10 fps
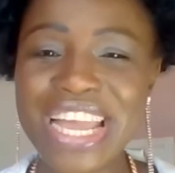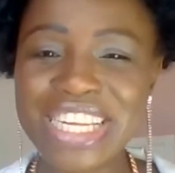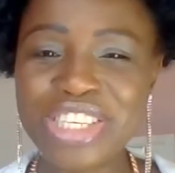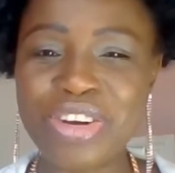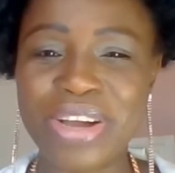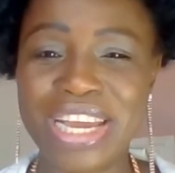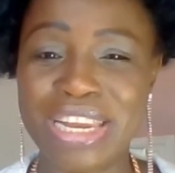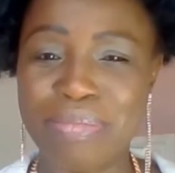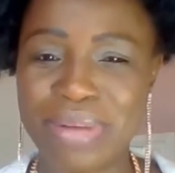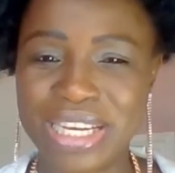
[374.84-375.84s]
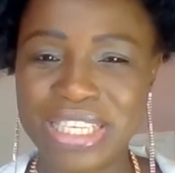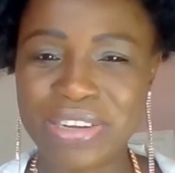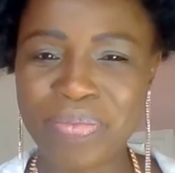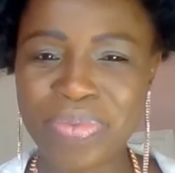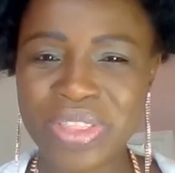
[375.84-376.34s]
in your inner
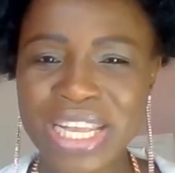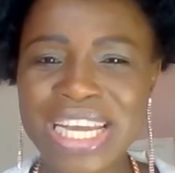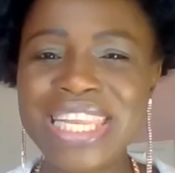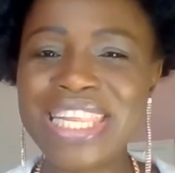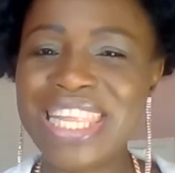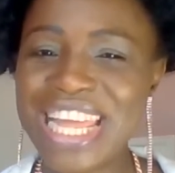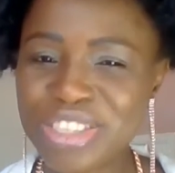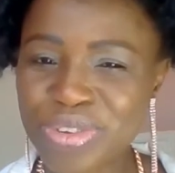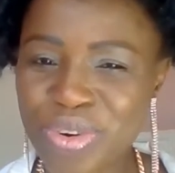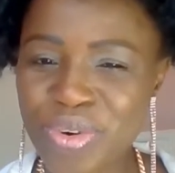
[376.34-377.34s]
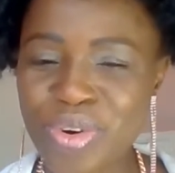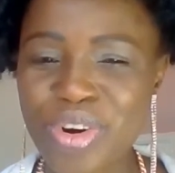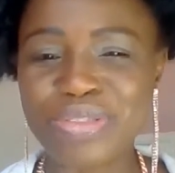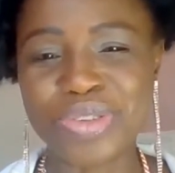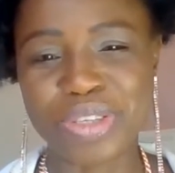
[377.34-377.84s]
mind. Let go
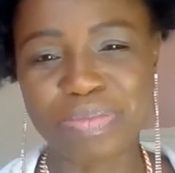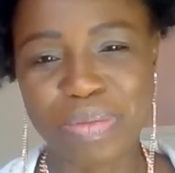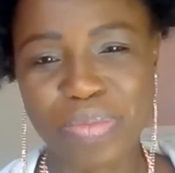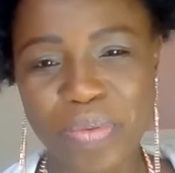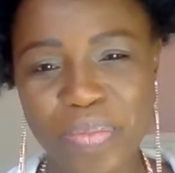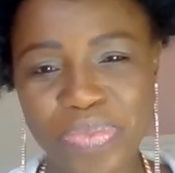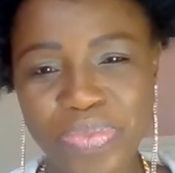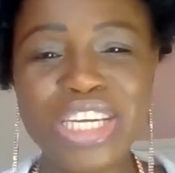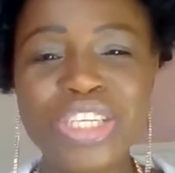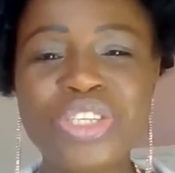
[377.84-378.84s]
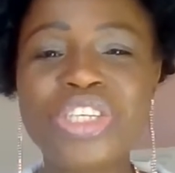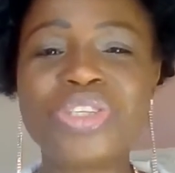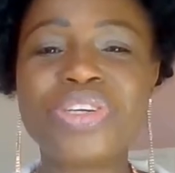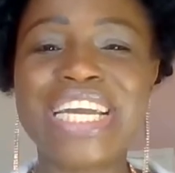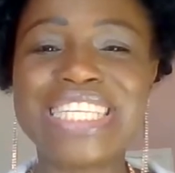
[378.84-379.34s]
of those people. You don't
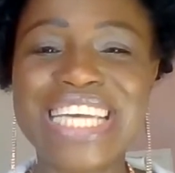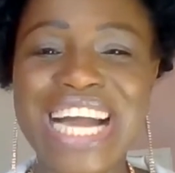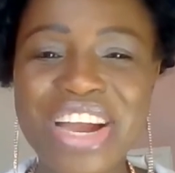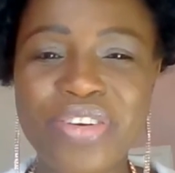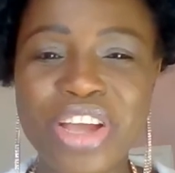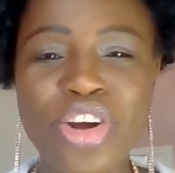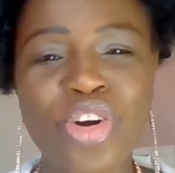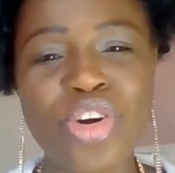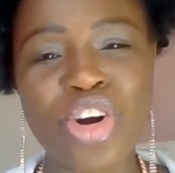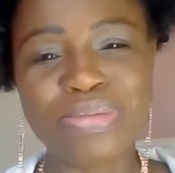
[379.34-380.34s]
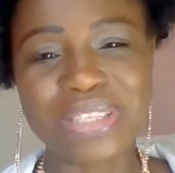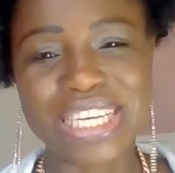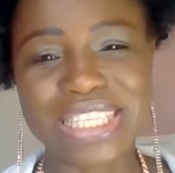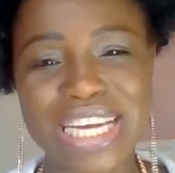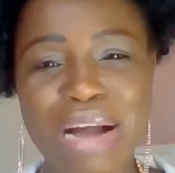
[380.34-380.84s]
need to get angry or
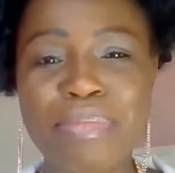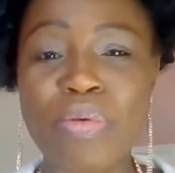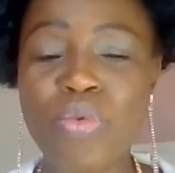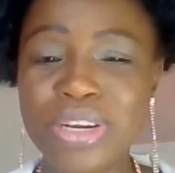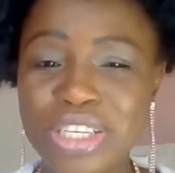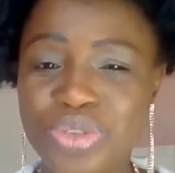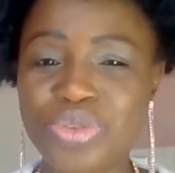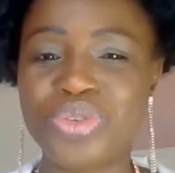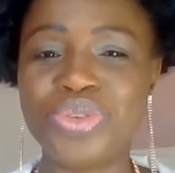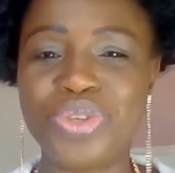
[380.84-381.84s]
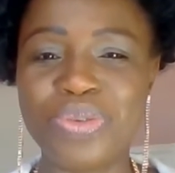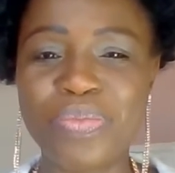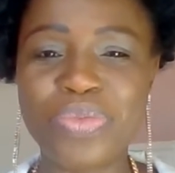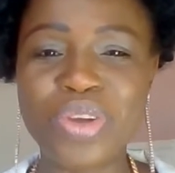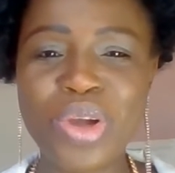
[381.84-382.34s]
upset about what they do to
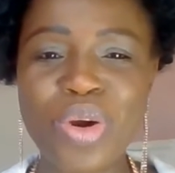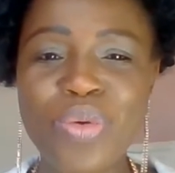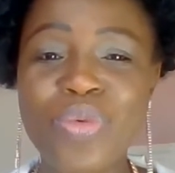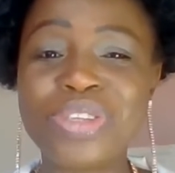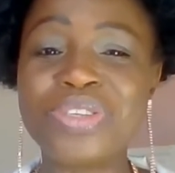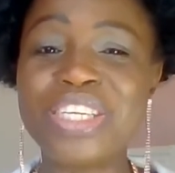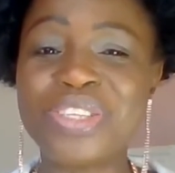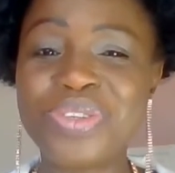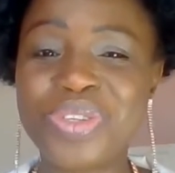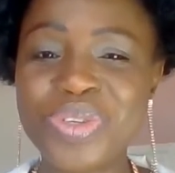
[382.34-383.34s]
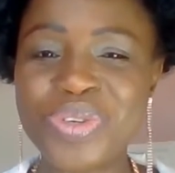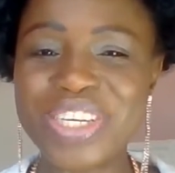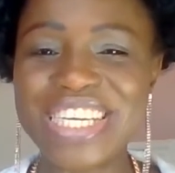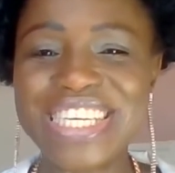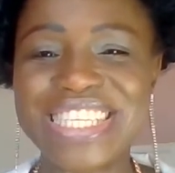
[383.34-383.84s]
you. What you need to
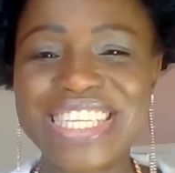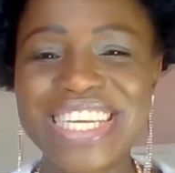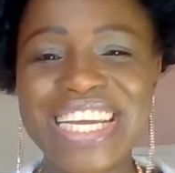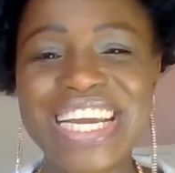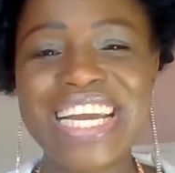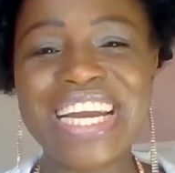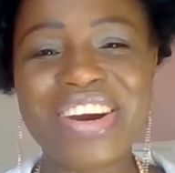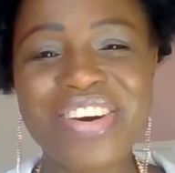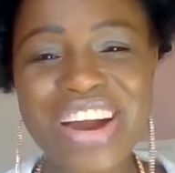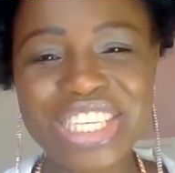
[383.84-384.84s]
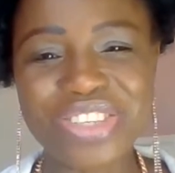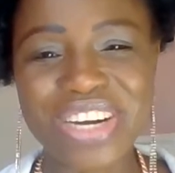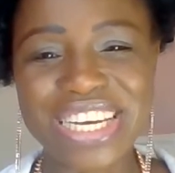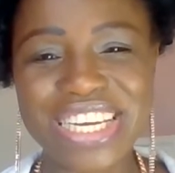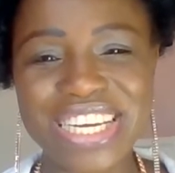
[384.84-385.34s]
do is
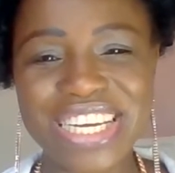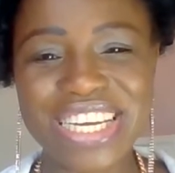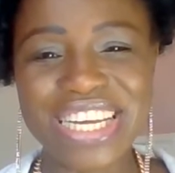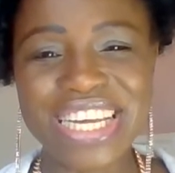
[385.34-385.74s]
gradually